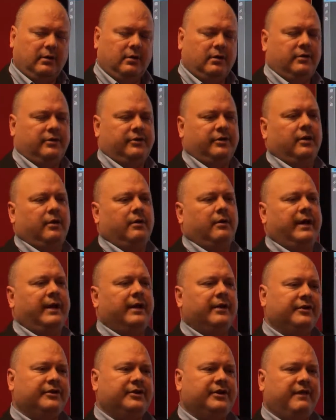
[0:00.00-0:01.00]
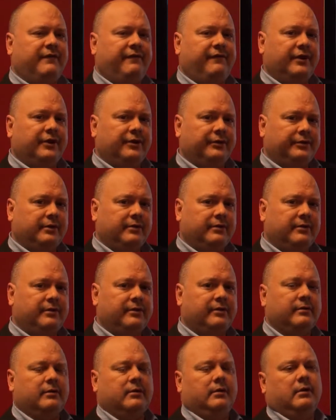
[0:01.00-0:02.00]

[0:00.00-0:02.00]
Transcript: So LC filters